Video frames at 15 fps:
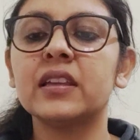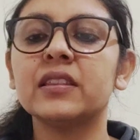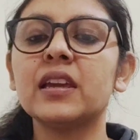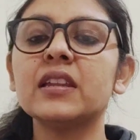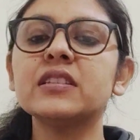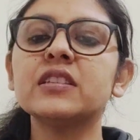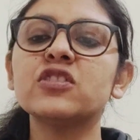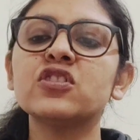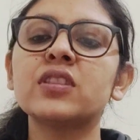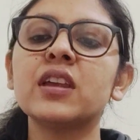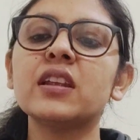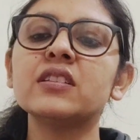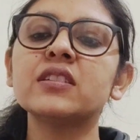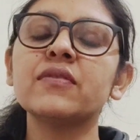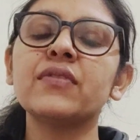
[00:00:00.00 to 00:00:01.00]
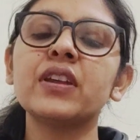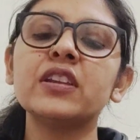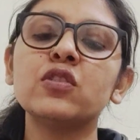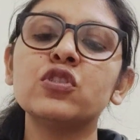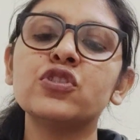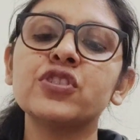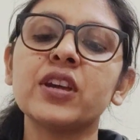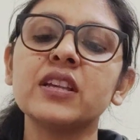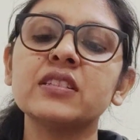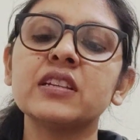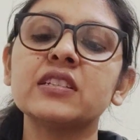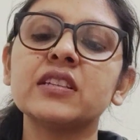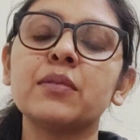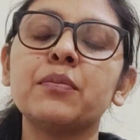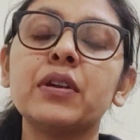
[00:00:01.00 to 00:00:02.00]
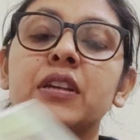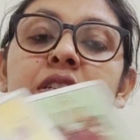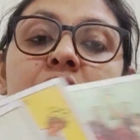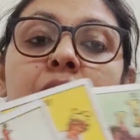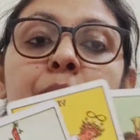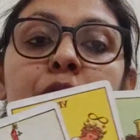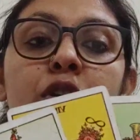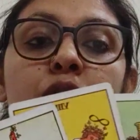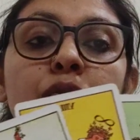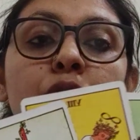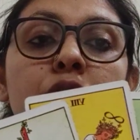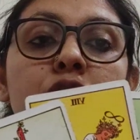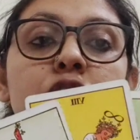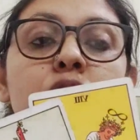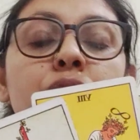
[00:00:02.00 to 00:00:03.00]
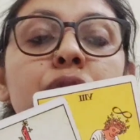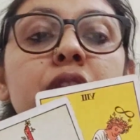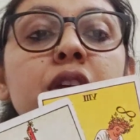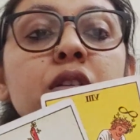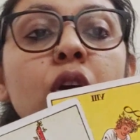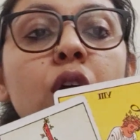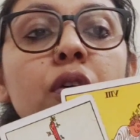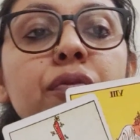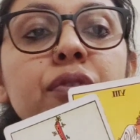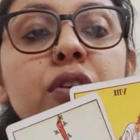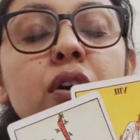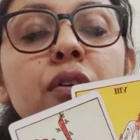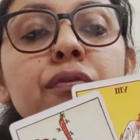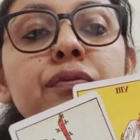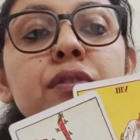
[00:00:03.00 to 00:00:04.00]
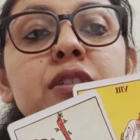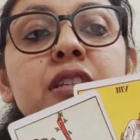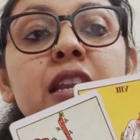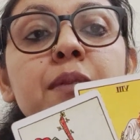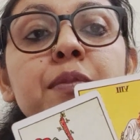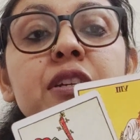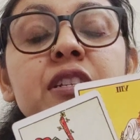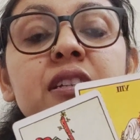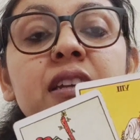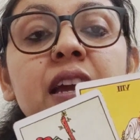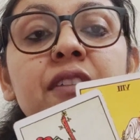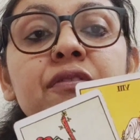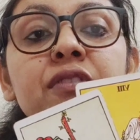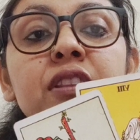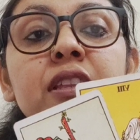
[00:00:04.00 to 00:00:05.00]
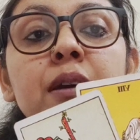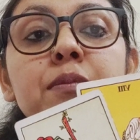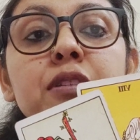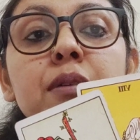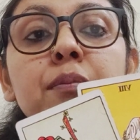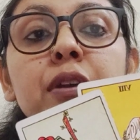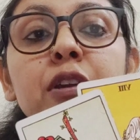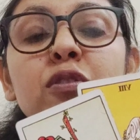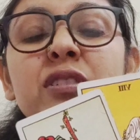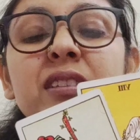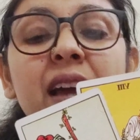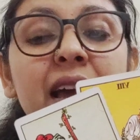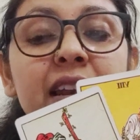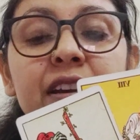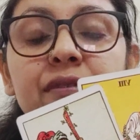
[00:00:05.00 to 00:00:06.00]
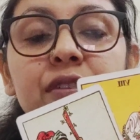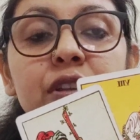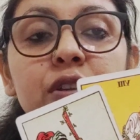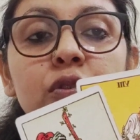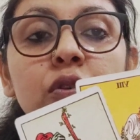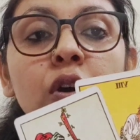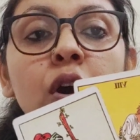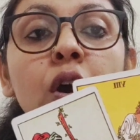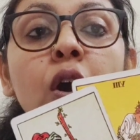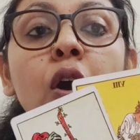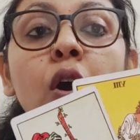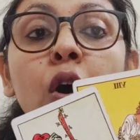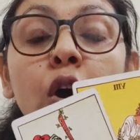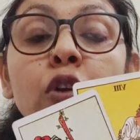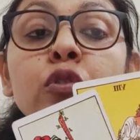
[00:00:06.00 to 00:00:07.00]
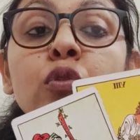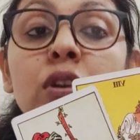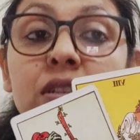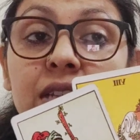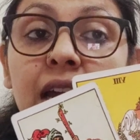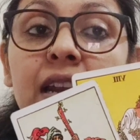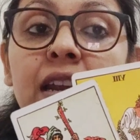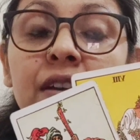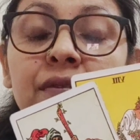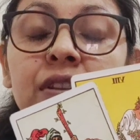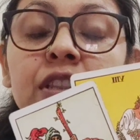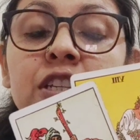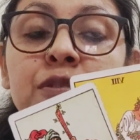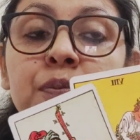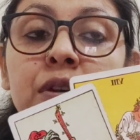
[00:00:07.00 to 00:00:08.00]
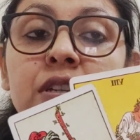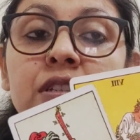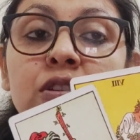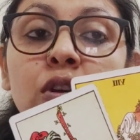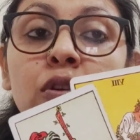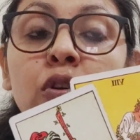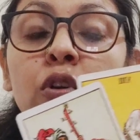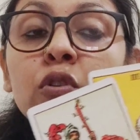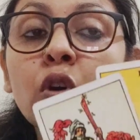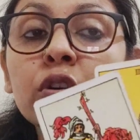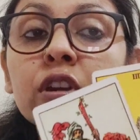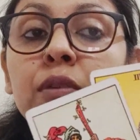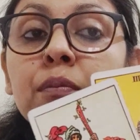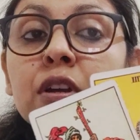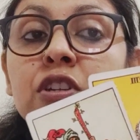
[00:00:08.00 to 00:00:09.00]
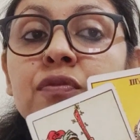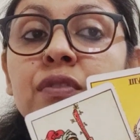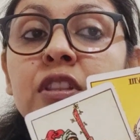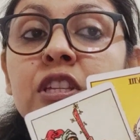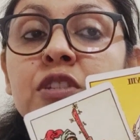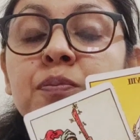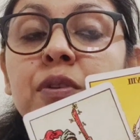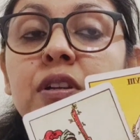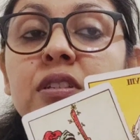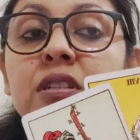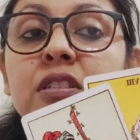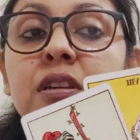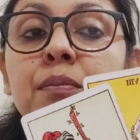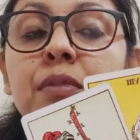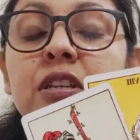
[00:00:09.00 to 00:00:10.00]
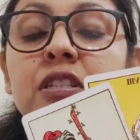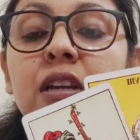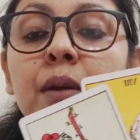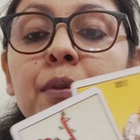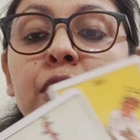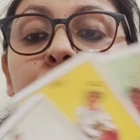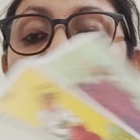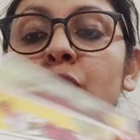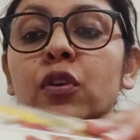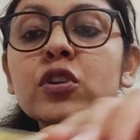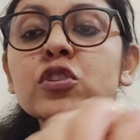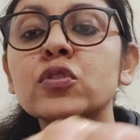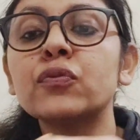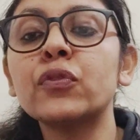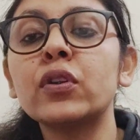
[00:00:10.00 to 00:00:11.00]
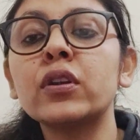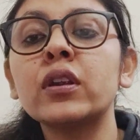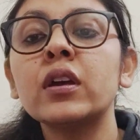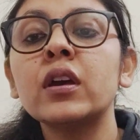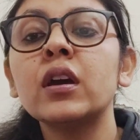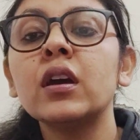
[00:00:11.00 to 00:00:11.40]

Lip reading: there is a very good chance that somebody is coming towards you with an offer of celebrating life with them. Somebody who is silent with you, or you are silent with this person, or not talking much with this person. Somebody is coming towards you for